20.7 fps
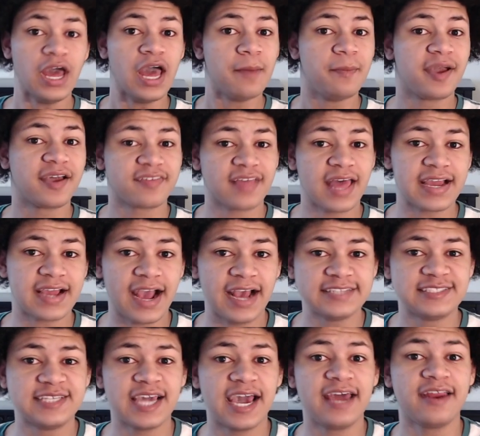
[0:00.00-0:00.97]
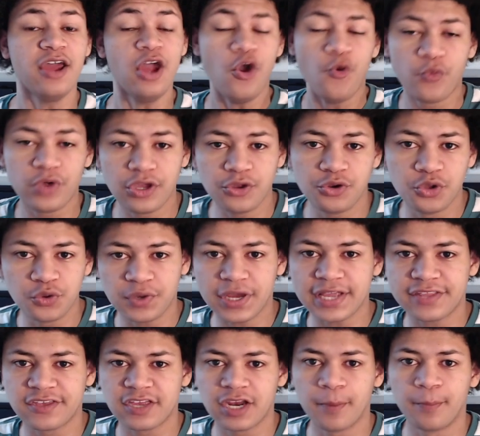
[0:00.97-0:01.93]
Because like I said, when you do
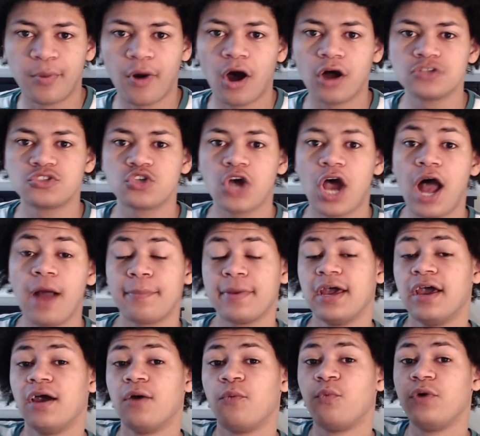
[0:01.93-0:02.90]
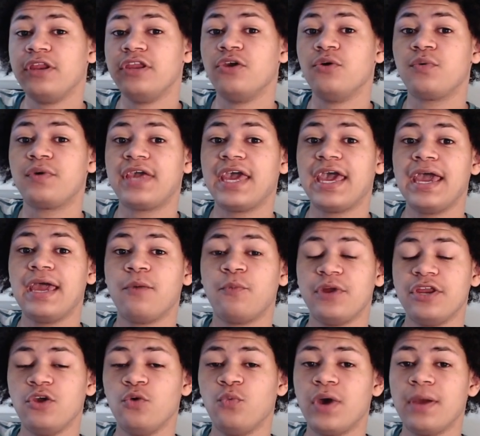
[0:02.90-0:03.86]
get to the ball drop, When you get,
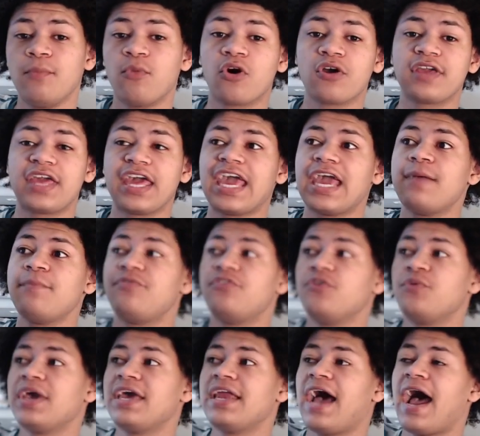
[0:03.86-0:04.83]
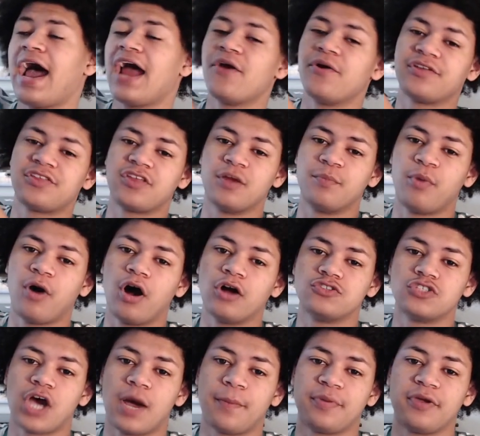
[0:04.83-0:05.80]
when you win more games, you get higher into the ball
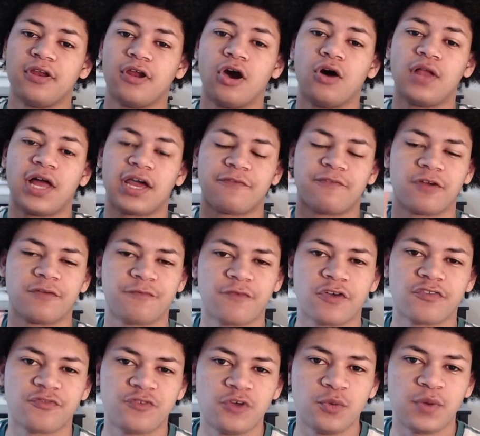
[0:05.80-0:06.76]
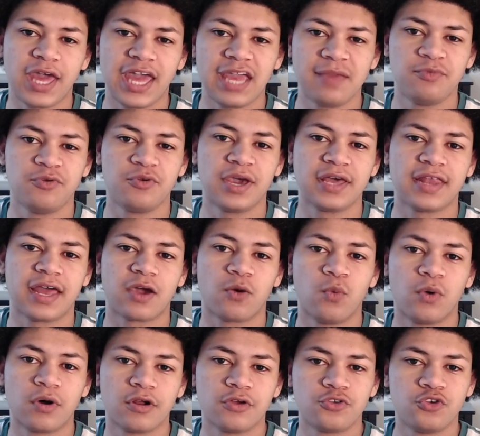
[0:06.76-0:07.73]
drop, you know? Like, for the first few games, you get like
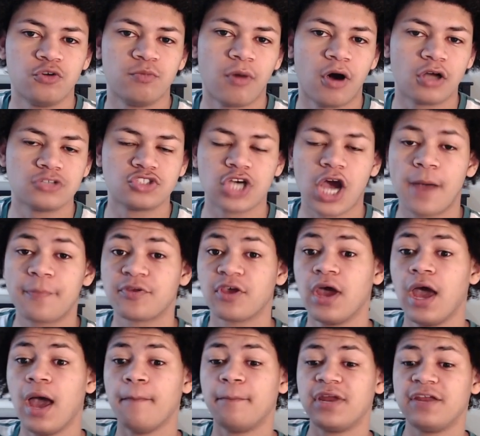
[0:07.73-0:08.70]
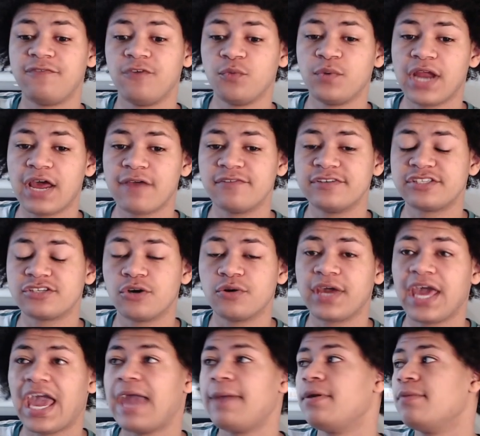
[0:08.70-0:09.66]
one or two ball drops. But if you win every single
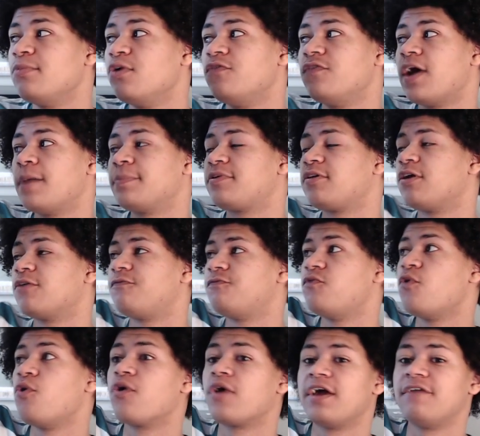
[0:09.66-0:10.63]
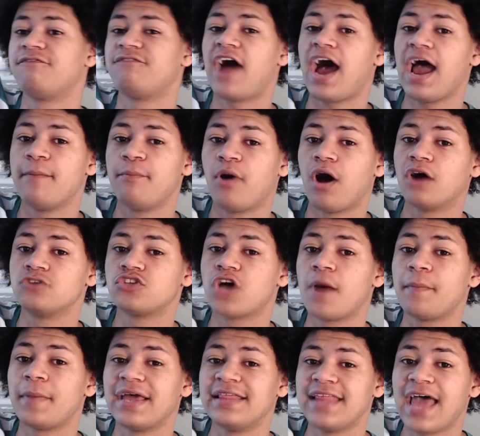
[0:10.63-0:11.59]
game, you move up to the four and five ball
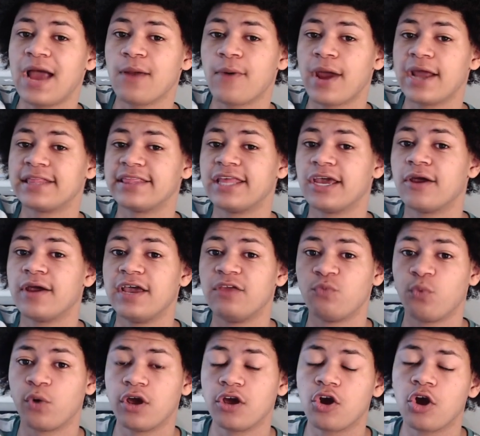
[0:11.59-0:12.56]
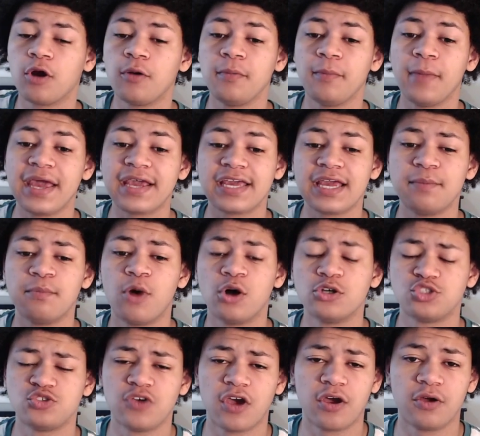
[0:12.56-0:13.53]
drop. And that right there is where you're going to be making
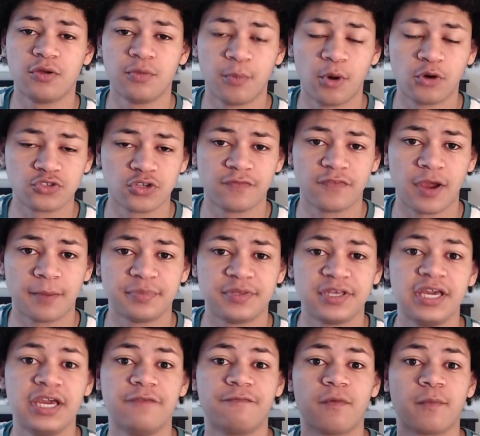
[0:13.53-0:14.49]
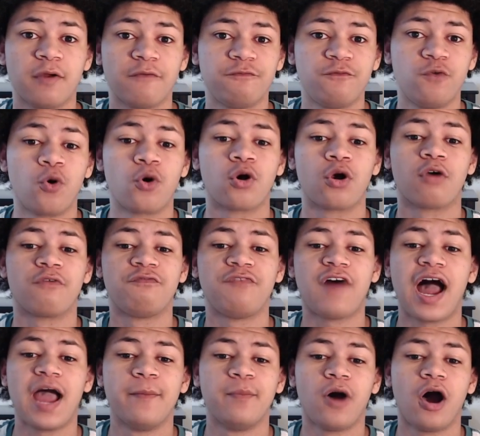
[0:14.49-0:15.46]
most of your, most of your M T, from the four or
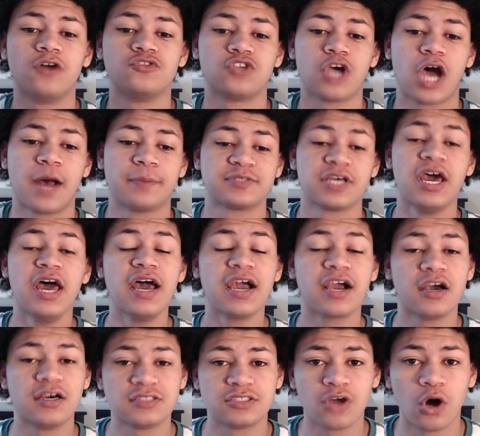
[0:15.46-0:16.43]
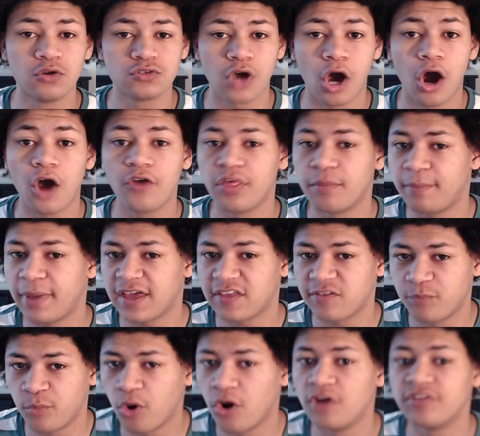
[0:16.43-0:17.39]
five ball drops. Because those are the
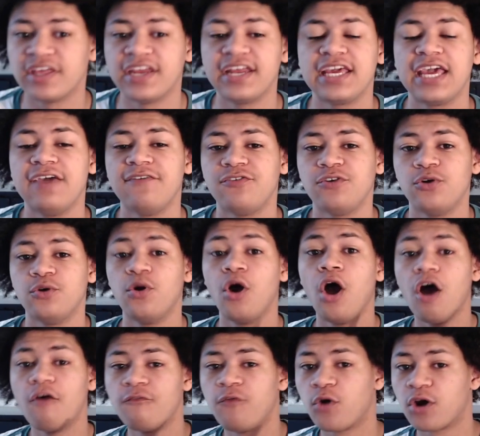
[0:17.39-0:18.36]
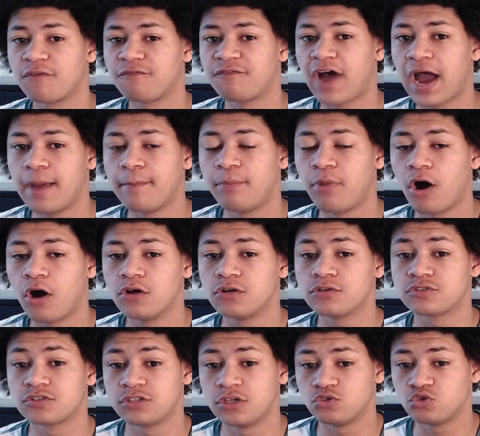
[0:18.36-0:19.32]
best boards, and it gives you four to five
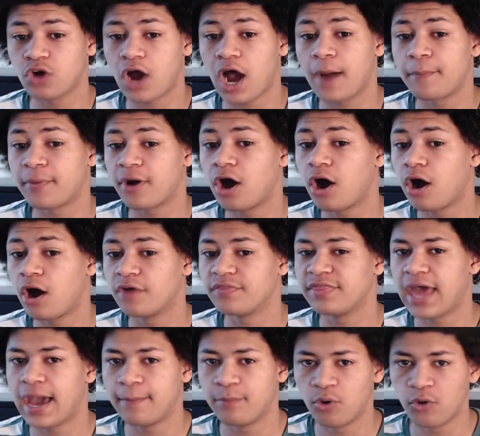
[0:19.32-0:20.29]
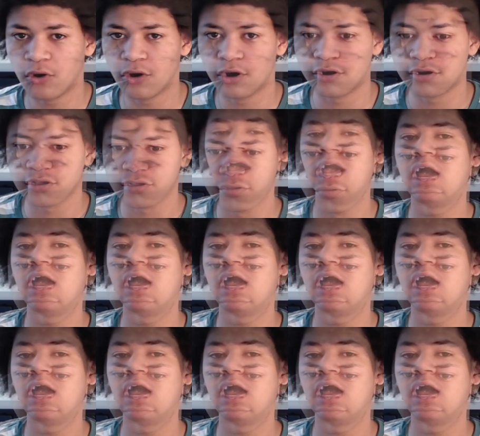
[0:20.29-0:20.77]
balls to drop on that board.